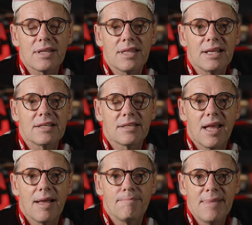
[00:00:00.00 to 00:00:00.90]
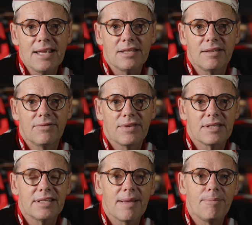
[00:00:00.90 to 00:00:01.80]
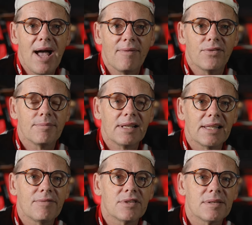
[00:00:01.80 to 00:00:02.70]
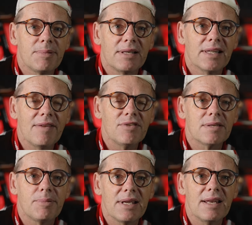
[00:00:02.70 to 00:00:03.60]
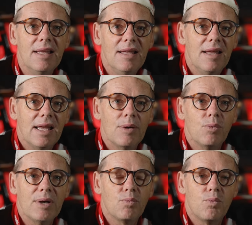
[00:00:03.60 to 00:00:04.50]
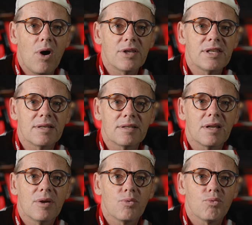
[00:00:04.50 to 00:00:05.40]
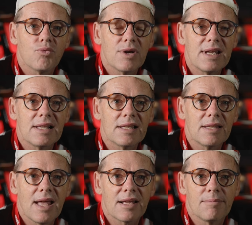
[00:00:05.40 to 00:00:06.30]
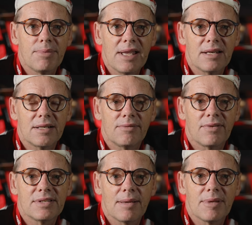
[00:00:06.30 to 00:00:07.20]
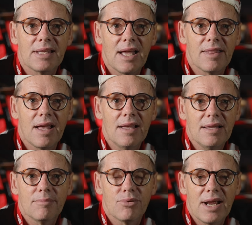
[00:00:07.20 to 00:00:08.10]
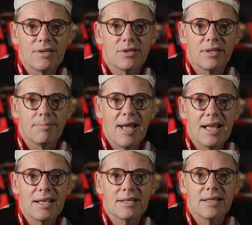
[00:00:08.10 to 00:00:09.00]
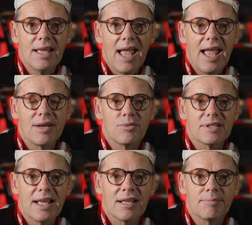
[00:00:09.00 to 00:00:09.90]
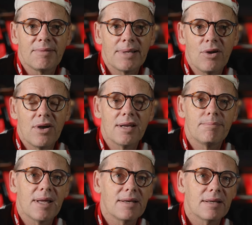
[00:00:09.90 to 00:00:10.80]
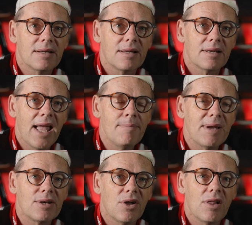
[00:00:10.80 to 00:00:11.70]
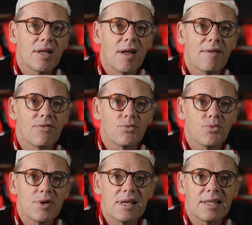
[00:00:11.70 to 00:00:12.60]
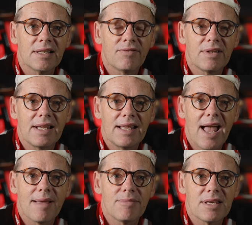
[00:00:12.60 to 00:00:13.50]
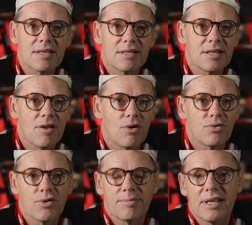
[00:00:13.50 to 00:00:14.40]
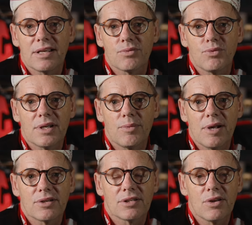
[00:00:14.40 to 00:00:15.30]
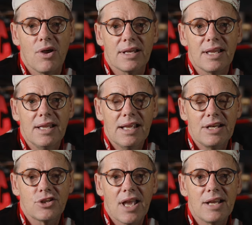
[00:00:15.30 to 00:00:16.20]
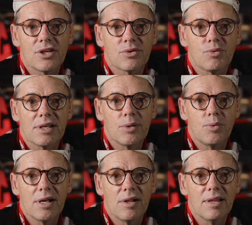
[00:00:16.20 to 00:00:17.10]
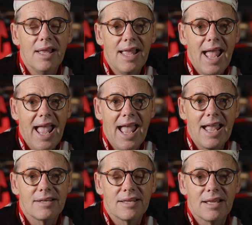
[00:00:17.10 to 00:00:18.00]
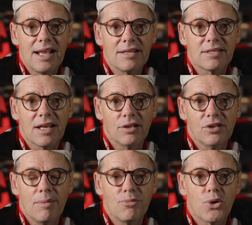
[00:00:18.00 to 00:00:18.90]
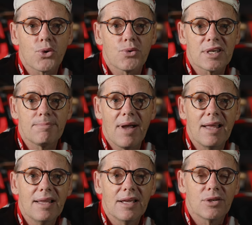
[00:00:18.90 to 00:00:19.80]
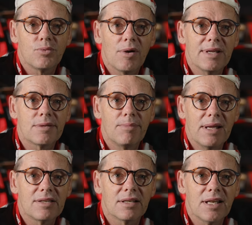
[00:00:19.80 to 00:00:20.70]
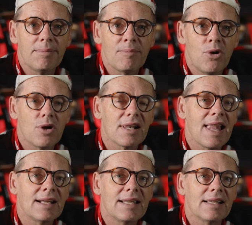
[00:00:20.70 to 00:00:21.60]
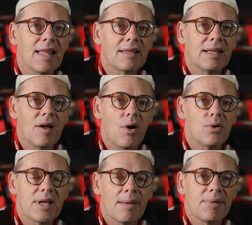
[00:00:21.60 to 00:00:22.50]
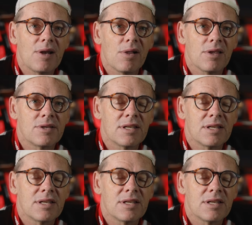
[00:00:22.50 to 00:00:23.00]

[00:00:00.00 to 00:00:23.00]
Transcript: think it's a massive step up from the 11-speed. 11-speed, it wasn't really that competitive with some of the other brands on the market, and it was lagging a bit behind, but Campagnolo have really lifted the game. This whole grip set is really well designed. It changes really well, and it's a lot more crisper as well. It's a little bit more clunky like the old Campagnolo